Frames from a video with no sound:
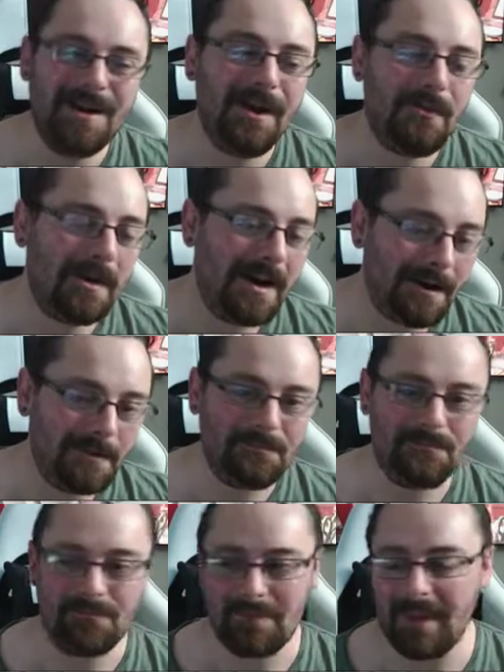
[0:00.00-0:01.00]
Well,
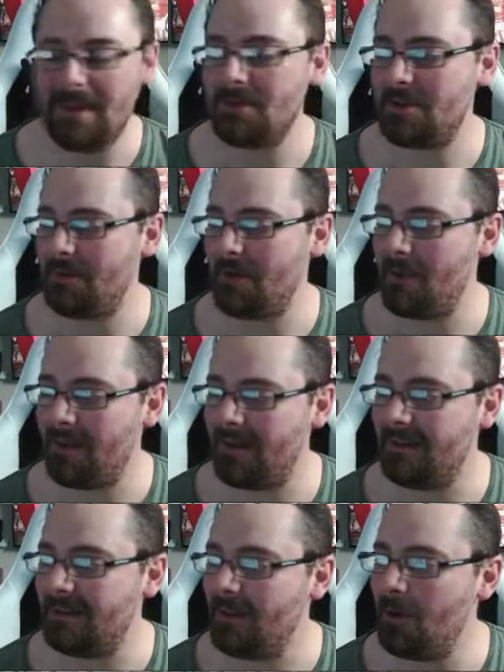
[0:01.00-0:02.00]
each to their own,
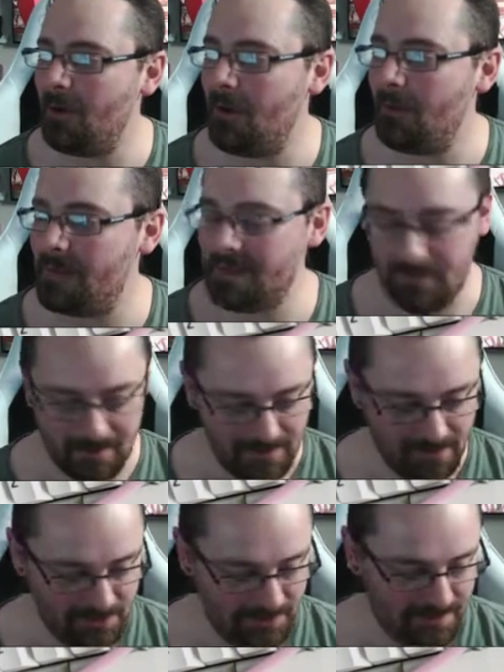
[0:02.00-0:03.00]
man. The whole hobby is built
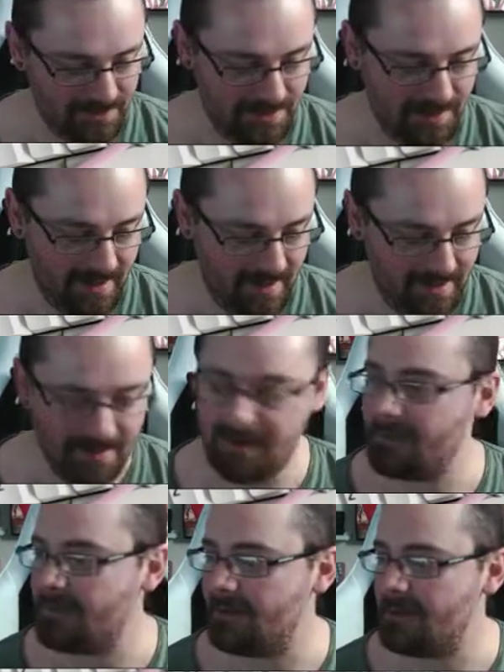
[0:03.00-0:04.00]
on choice.
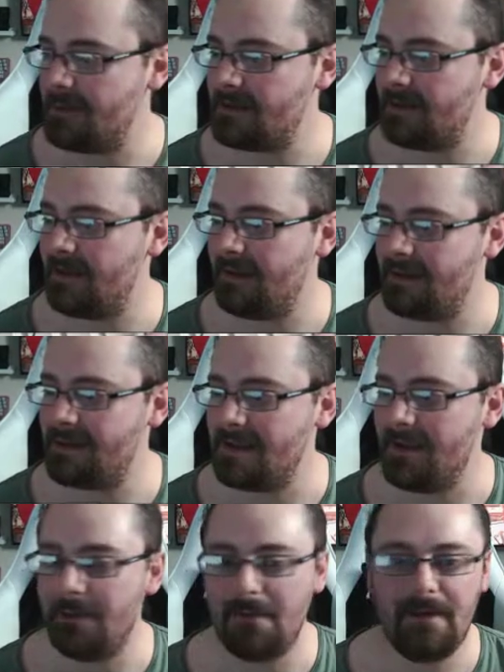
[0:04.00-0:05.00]
So let's see
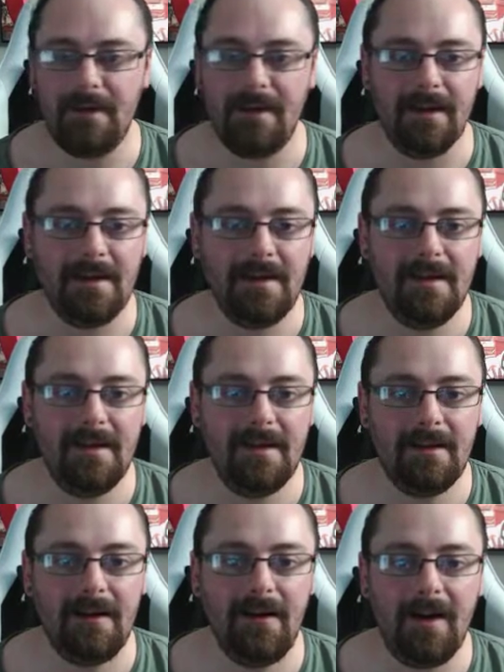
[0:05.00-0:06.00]
what we've got here.
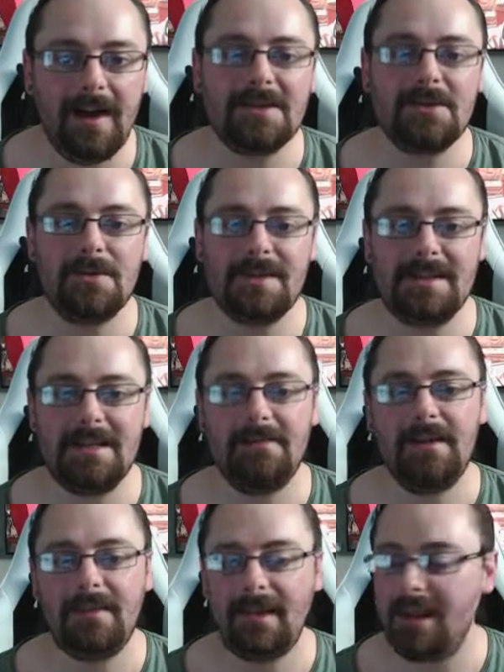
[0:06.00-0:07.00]
Oh, Exquisite
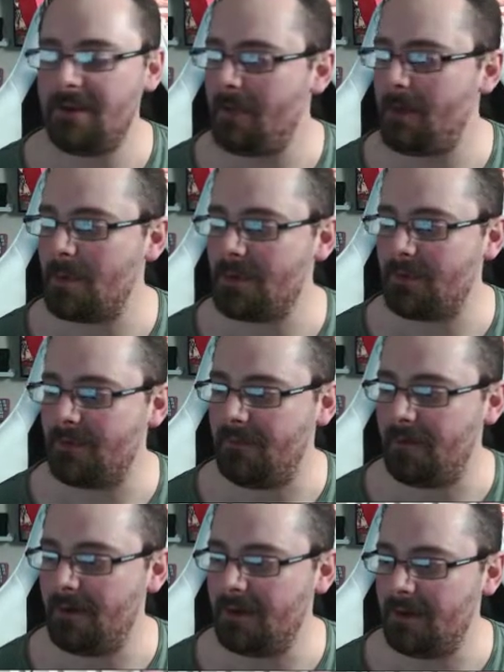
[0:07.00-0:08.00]
TV, thank you very much for the
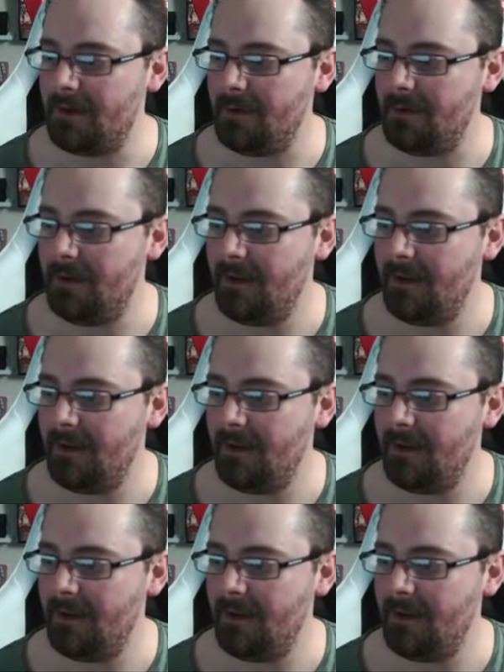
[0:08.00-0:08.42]
follow, dude.